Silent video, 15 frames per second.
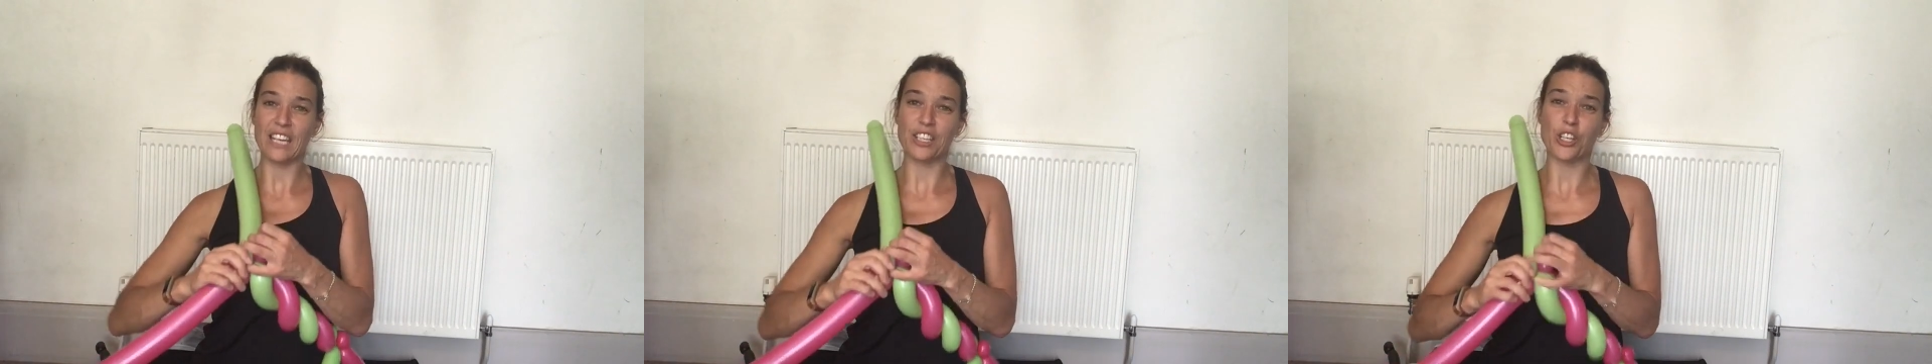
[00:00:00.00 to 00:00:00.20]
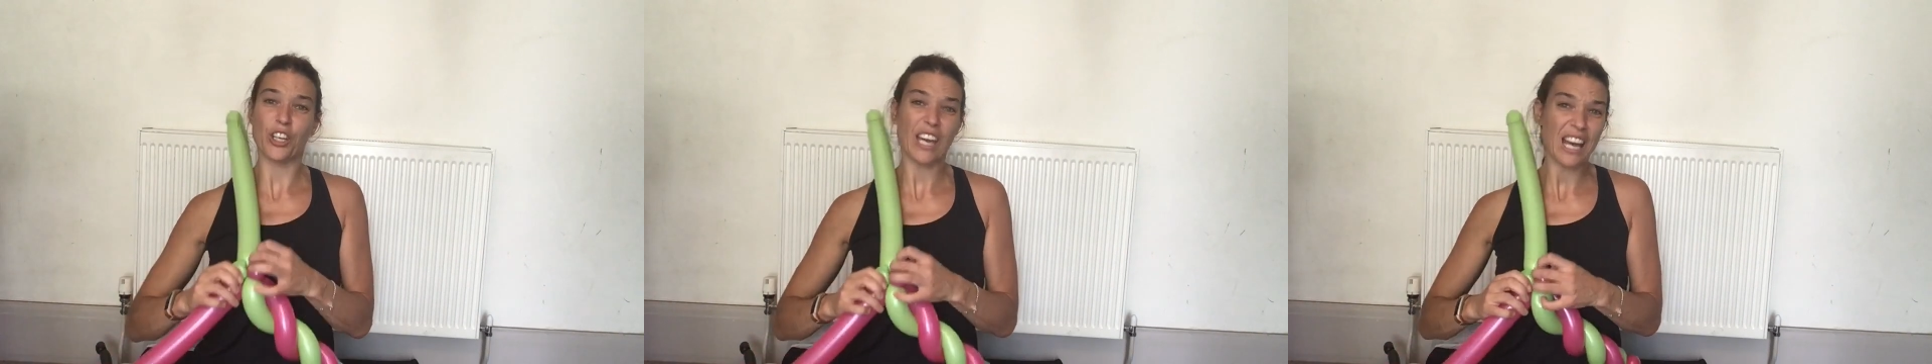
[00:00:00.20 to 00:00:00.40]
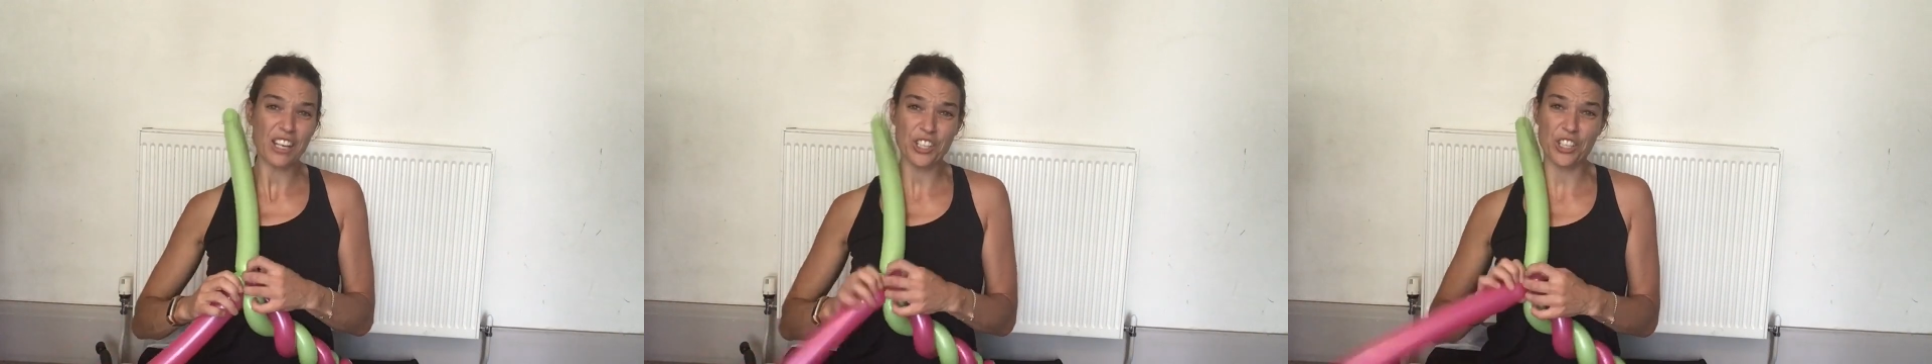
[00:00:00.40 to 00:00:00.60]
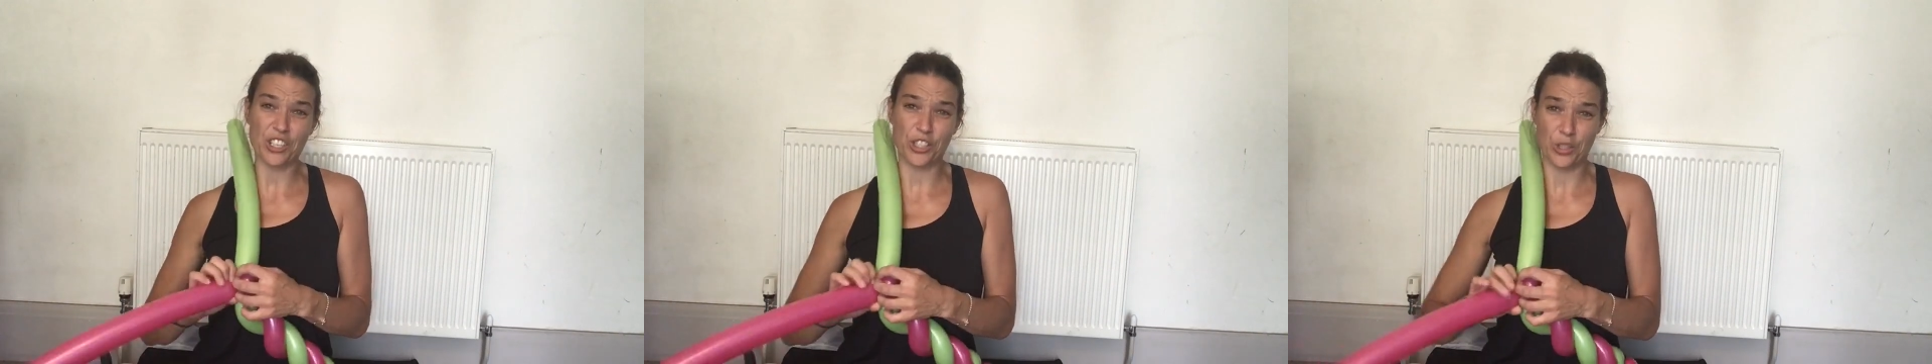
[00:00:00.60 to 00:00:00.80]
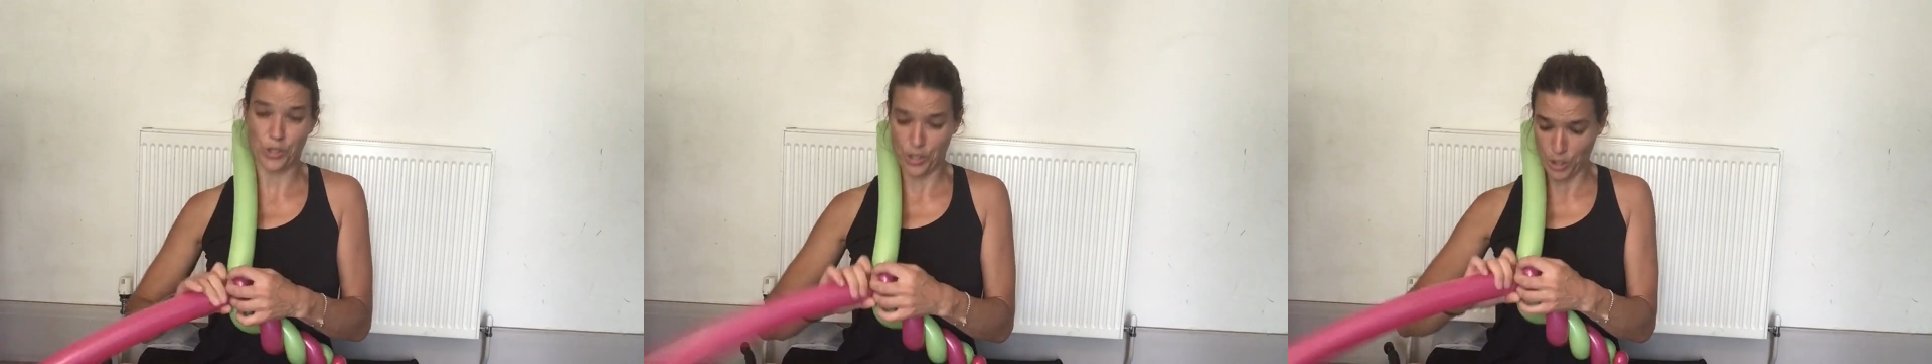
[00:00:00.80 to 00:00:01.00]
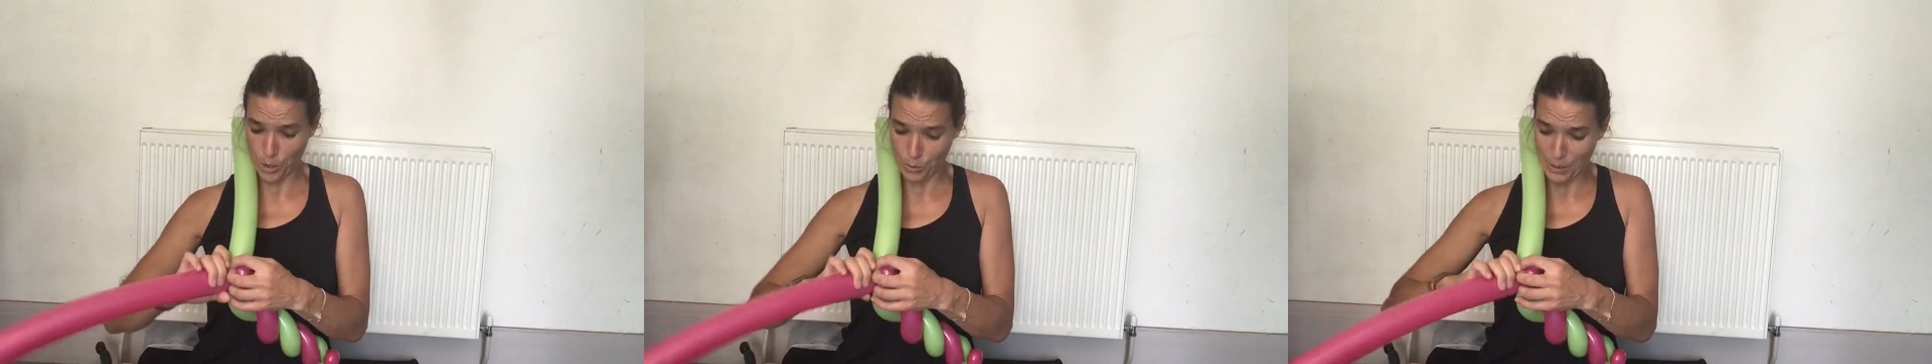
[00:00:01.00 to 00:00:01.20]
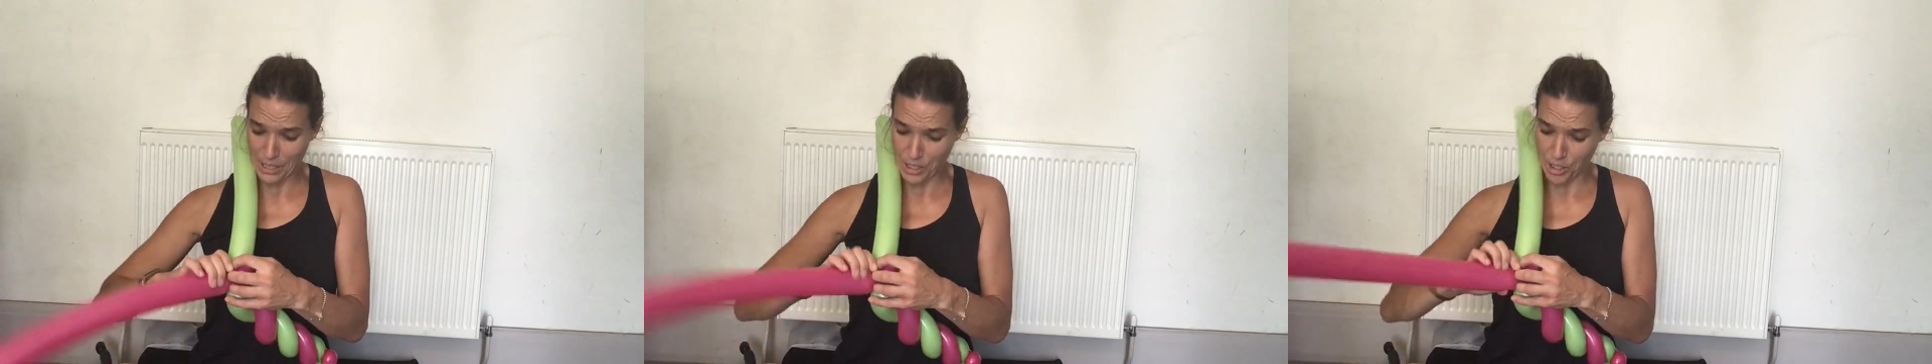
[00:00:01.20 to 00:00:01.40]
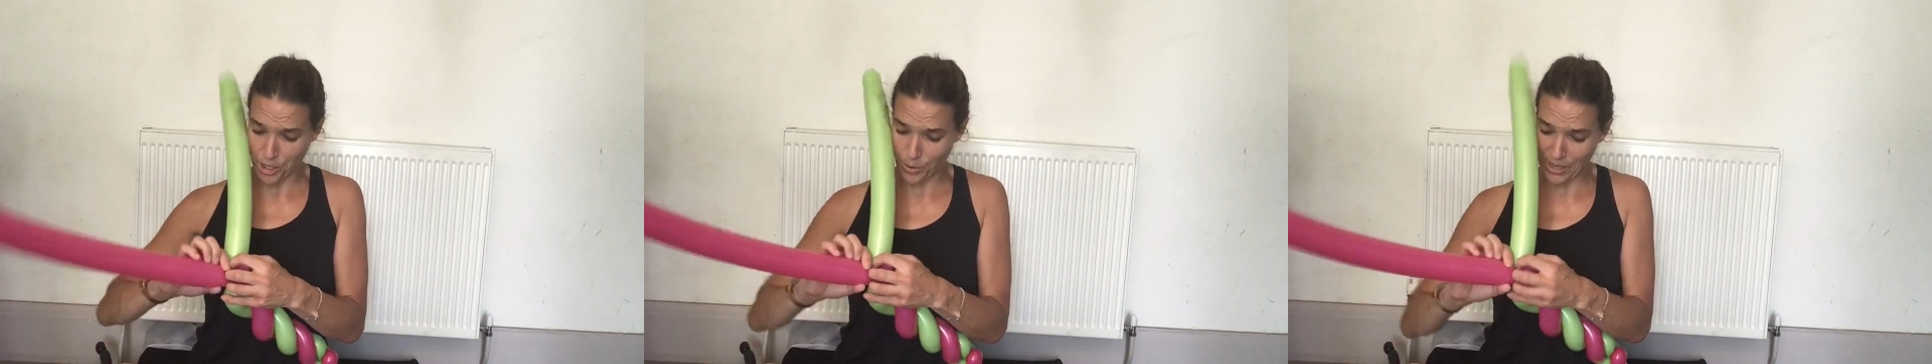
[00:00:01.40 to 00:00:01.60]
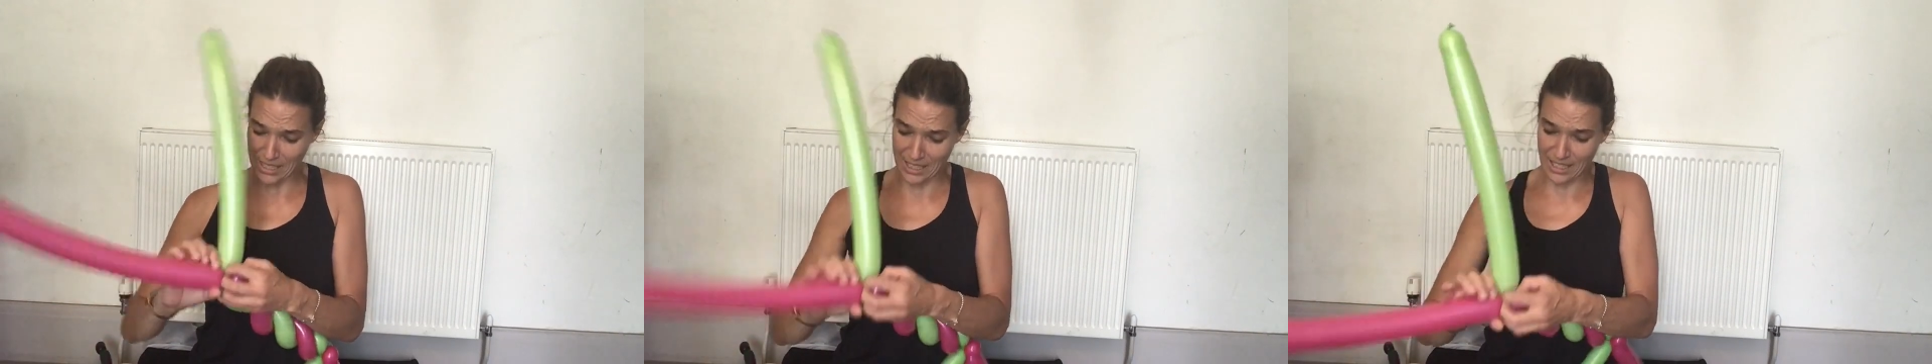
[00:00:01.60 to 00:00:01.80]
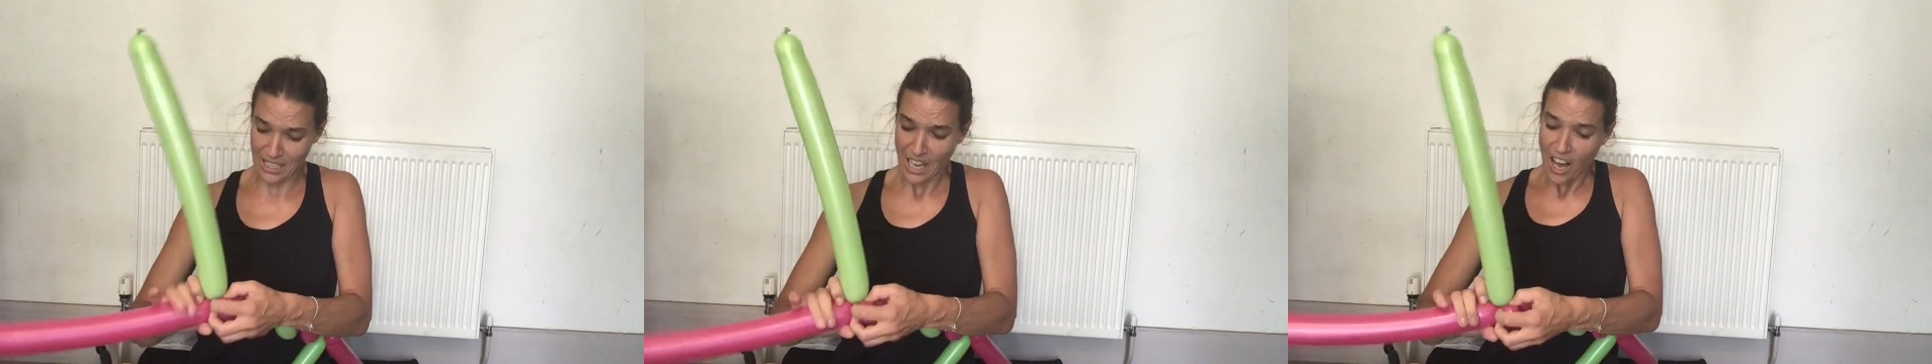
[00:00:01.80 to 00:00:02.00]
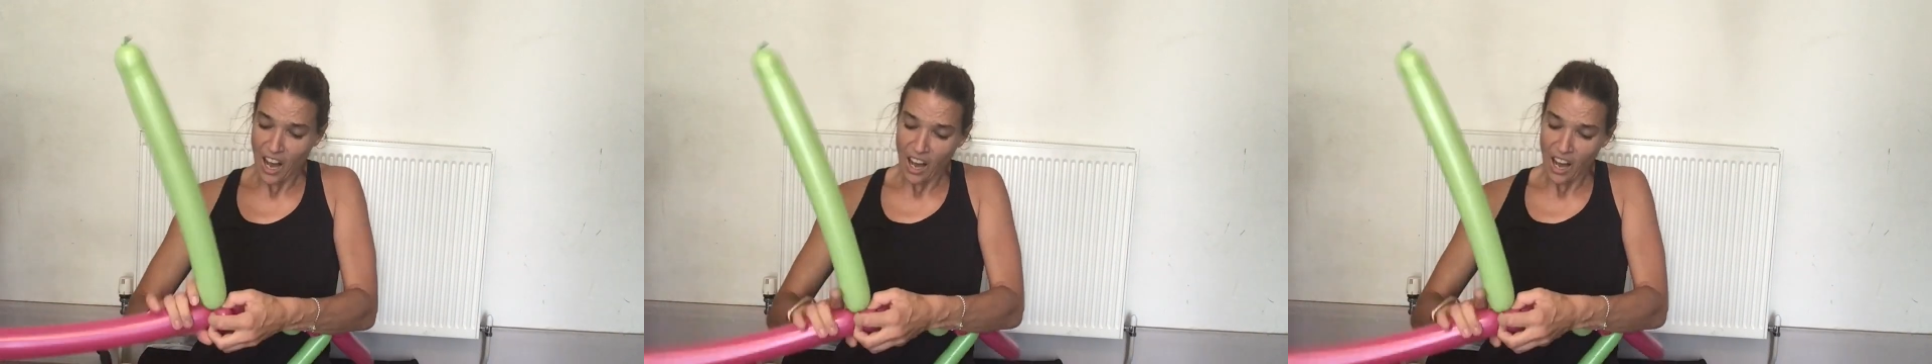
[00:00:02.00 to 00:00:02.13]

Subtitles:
you can just do 2 pinch twists.